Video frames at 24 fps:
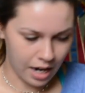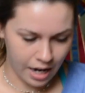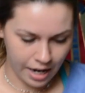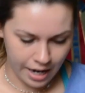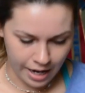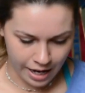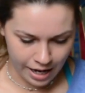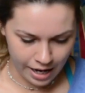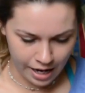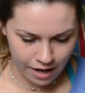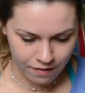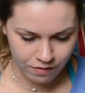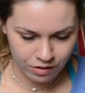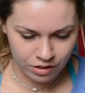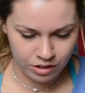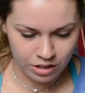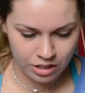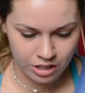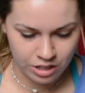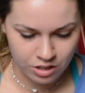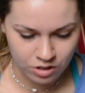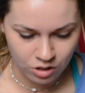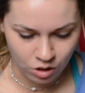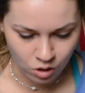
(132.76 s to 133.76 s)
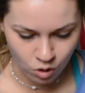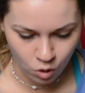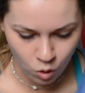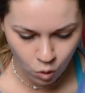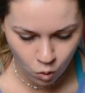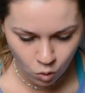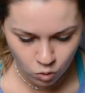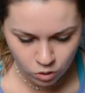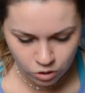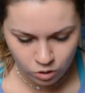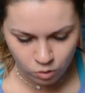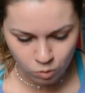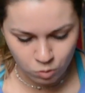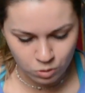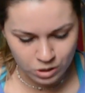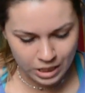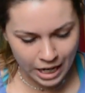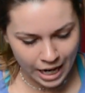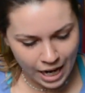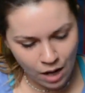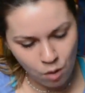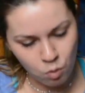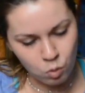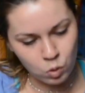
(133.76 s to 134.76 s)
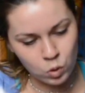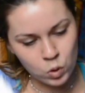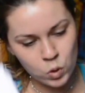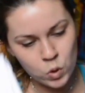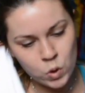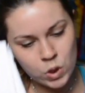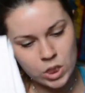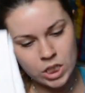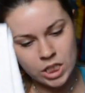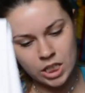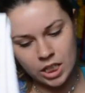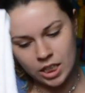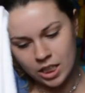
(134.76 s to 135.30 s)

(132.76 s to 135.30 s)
I have these cool little towels.